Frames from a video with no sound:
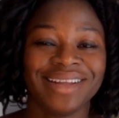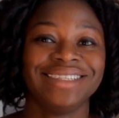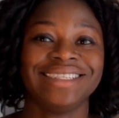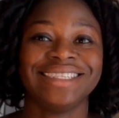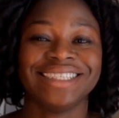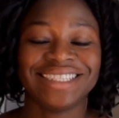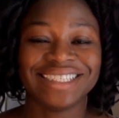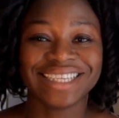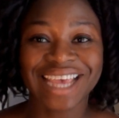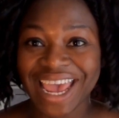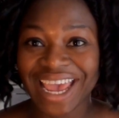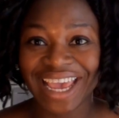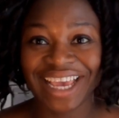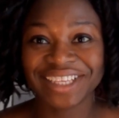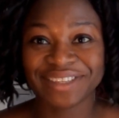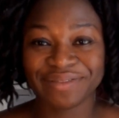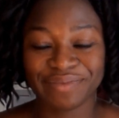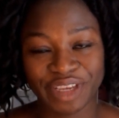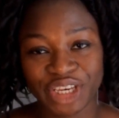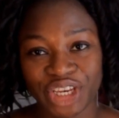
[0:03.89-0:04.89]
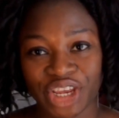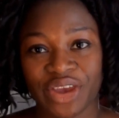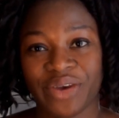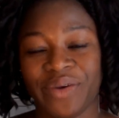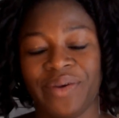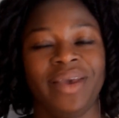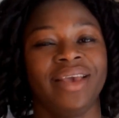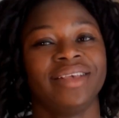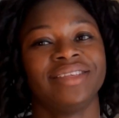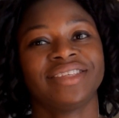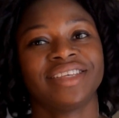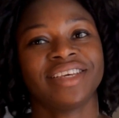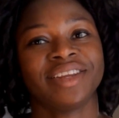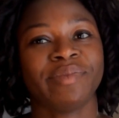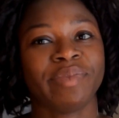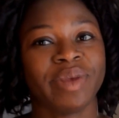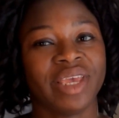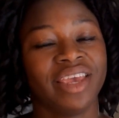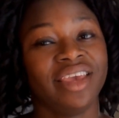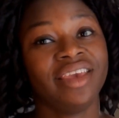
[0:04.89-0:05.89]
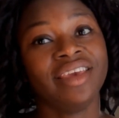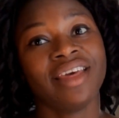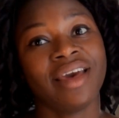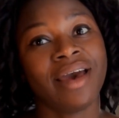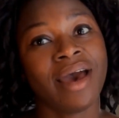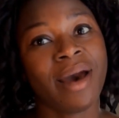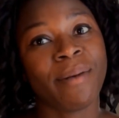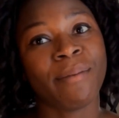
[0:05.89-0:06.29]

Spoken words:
Today's video is going to be